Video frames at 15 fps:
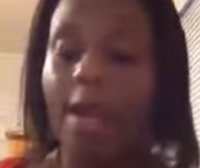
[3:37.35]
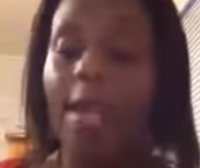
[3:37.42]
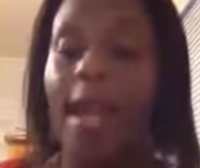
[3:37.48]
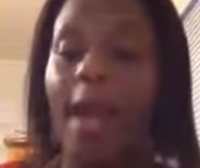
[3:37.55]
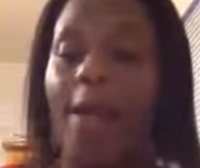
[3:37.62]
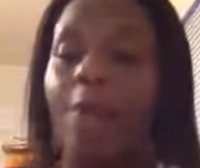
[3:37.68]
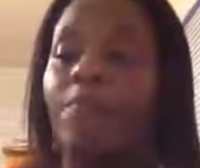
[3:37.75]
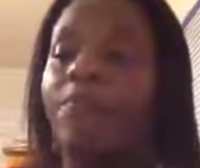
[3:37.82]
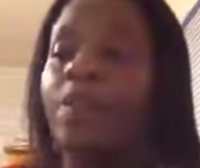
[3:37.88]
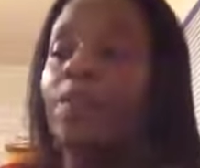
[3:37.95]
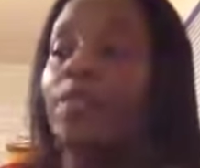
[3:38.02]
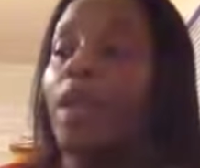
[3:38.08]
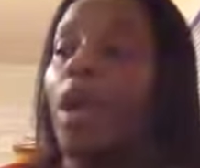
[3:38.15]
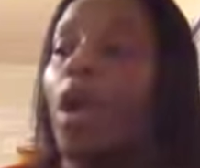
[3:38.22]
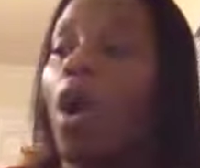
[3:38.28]
Now,
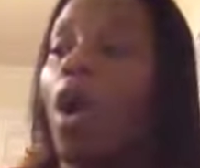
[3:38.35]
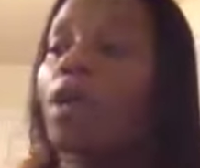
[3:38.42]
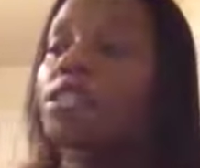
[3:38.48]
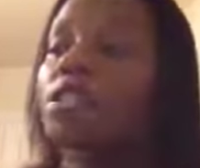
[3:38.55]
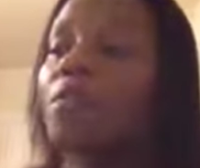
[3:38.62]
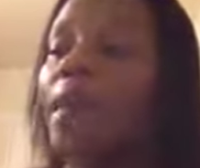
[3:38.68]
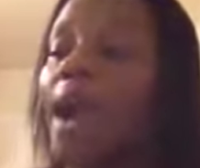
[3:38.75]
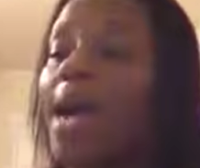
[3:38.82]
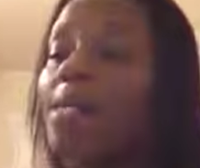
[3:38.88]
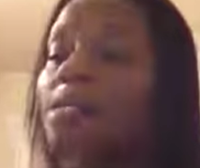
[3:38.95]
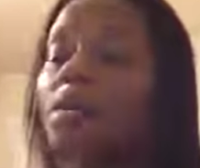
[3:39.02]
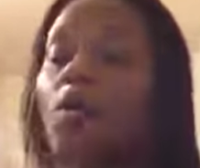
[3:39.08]
there are spots